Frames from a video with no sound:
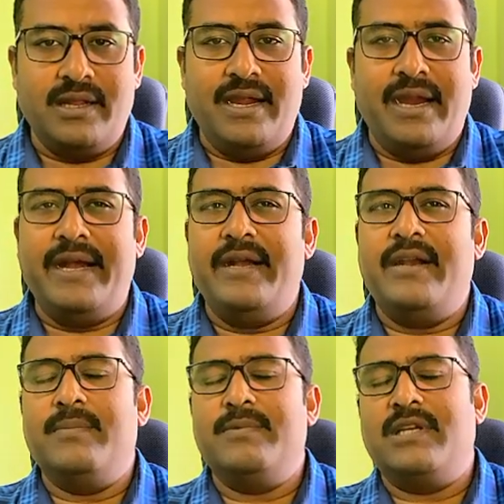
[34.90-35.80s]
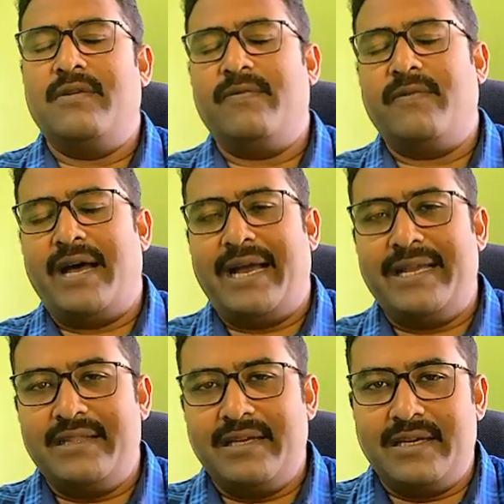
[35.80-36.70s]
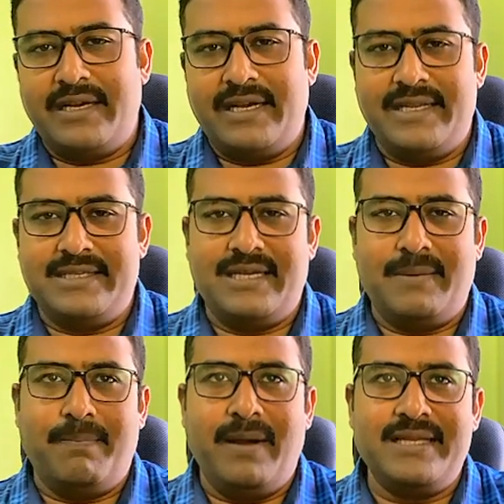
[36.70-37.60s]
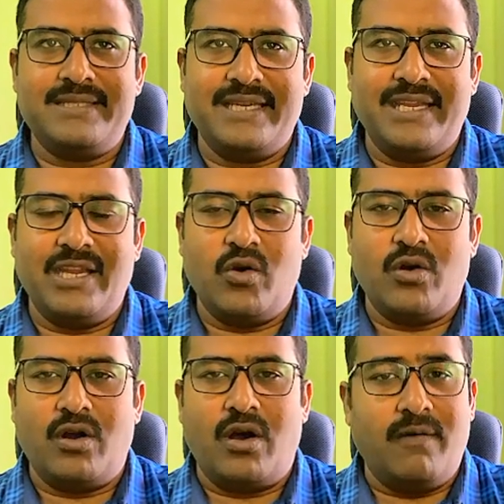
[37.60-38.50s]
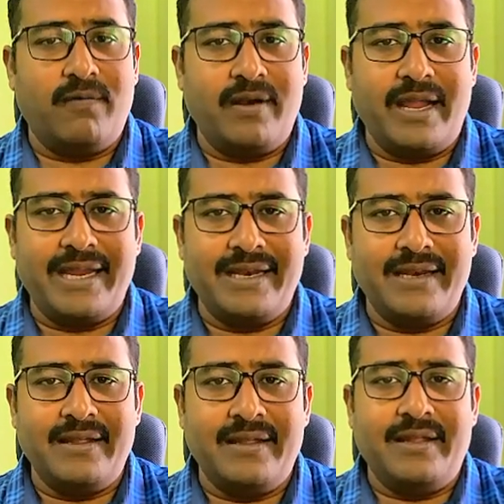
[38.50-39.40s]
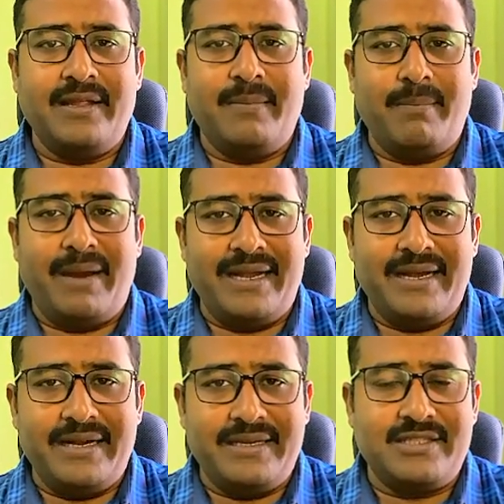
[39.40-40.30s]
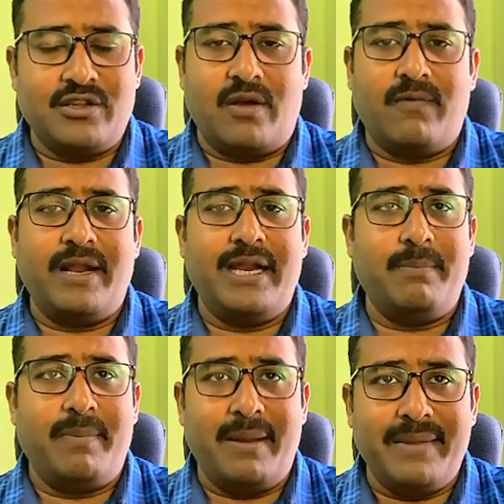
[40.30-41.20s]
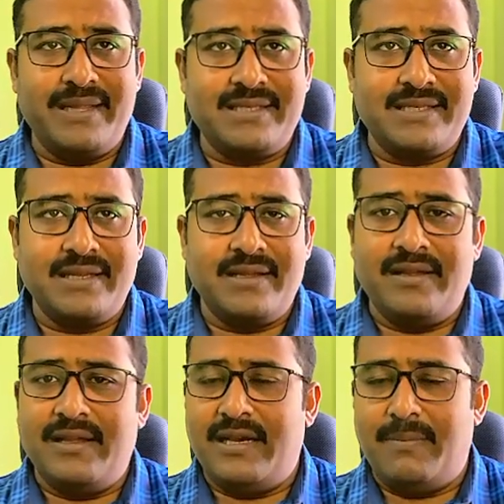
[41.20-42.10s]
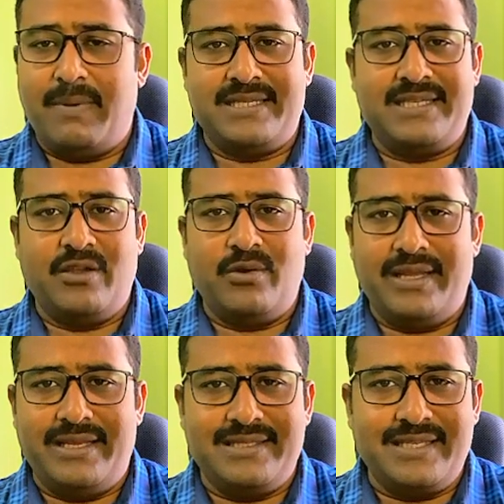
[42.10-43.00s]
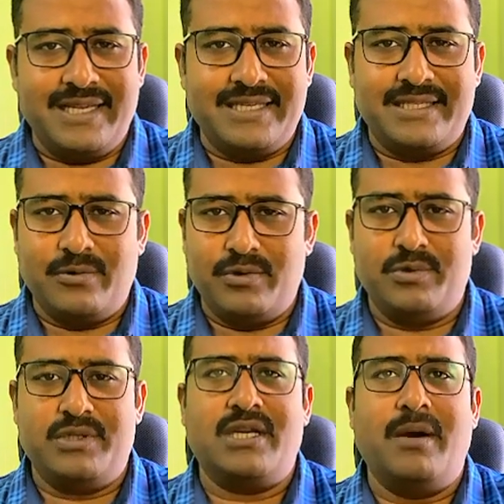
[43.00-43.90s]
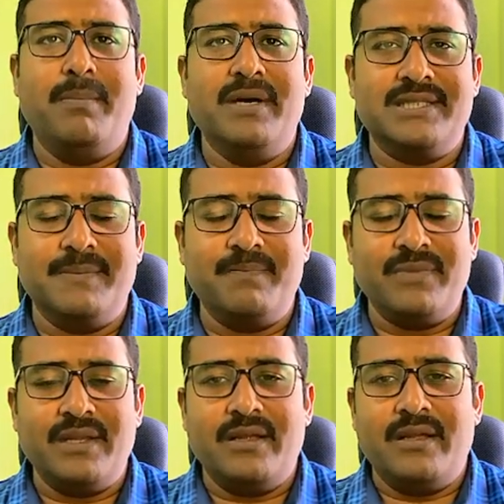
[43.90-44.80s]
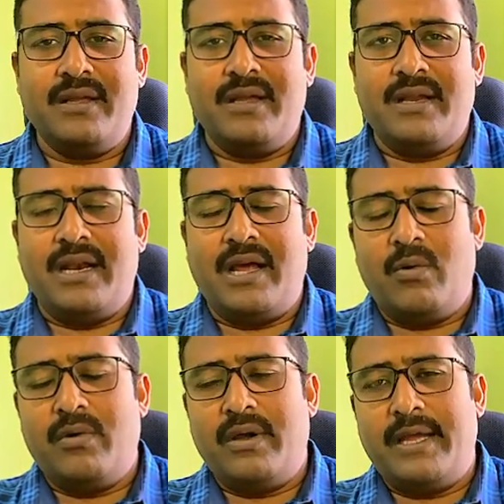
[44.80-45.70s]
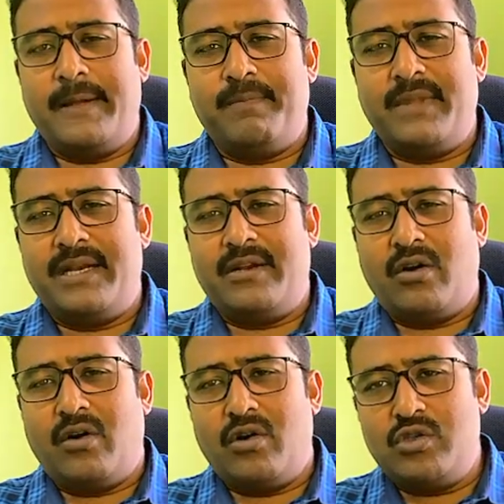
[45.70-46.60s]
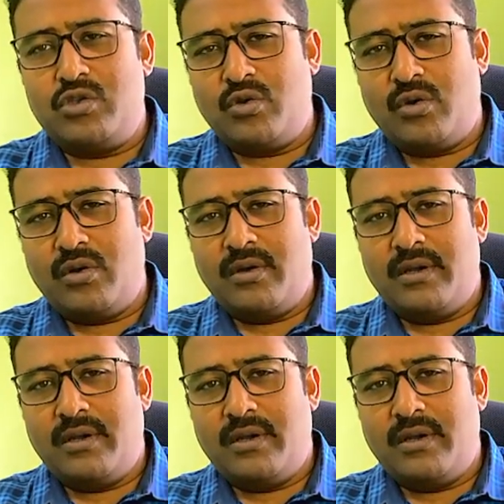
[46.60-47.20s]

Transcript: in terms of either it is replacing your offline mandates or offline payments, replacing your ECS, which was cumbersome. Now it also